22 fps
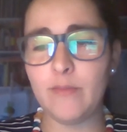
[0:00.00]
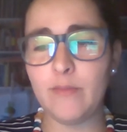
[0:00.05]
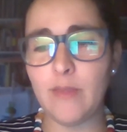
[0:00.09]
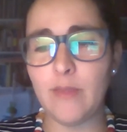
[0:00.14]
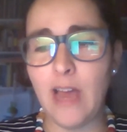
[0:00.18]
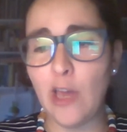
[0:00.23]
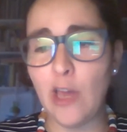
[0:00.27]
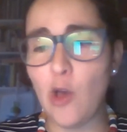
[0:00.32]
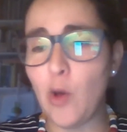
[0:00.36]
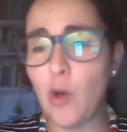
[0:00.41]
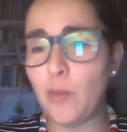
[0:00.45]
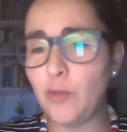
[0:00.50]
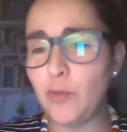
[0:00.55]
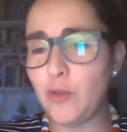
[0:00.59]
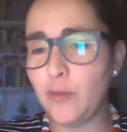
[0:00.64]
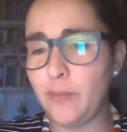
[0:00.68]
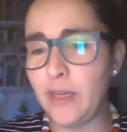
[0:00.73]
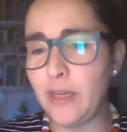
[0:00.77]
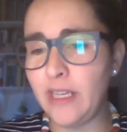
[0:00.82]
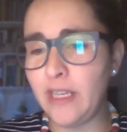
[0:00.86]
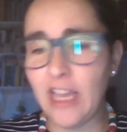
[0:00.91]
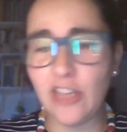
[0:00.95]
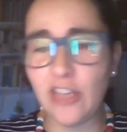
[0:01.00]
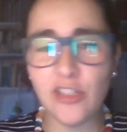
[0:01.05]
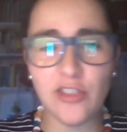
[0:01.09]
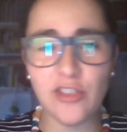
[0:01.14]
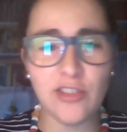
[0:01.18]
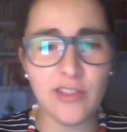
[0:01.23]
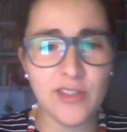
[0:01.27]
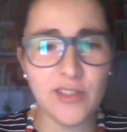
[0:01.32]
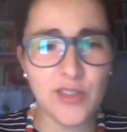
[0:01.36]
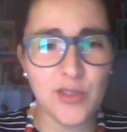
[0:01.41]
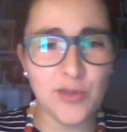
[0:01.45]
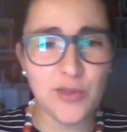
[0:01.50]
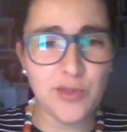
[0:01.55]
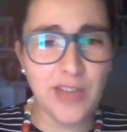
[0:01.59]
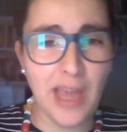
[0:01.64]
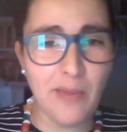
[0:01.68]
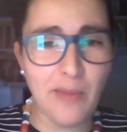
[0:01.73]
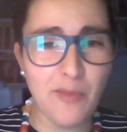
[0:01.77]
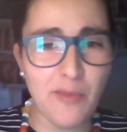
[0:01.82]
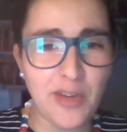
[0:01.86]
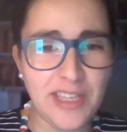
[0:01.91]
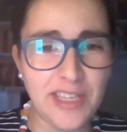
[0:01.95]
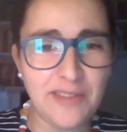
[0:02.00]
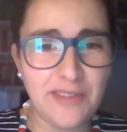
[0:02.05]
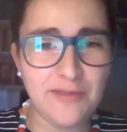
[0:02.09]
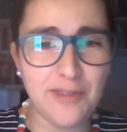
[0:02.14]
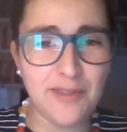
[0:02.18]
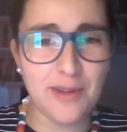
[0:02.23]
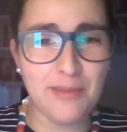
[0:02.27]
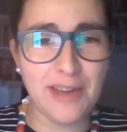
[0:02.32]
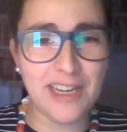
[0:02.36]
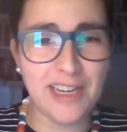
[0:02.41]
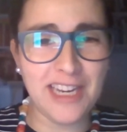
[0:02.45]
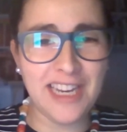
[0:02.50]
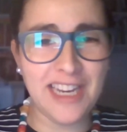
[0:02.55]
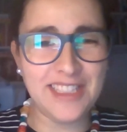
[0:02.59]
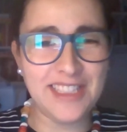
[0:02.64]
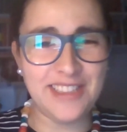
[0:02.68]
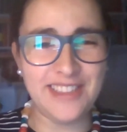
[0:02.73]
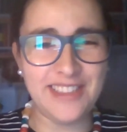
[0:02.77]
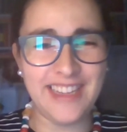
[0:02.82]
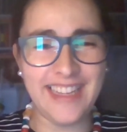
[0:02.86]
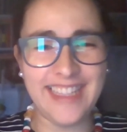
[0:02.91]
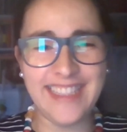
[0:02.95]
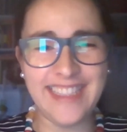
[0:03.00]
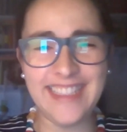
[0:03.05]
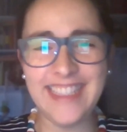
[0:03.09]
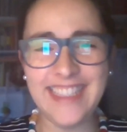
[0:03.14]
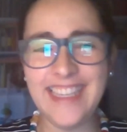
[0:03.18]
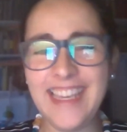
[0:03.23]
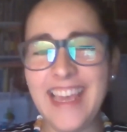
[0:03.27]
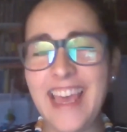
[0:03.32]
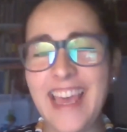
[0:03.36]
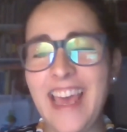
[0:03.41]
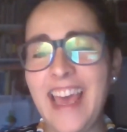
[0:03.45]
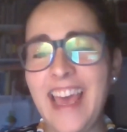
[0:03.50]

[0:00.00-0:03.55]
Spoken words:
I hope to be national soon. I'm waiting for my nationality.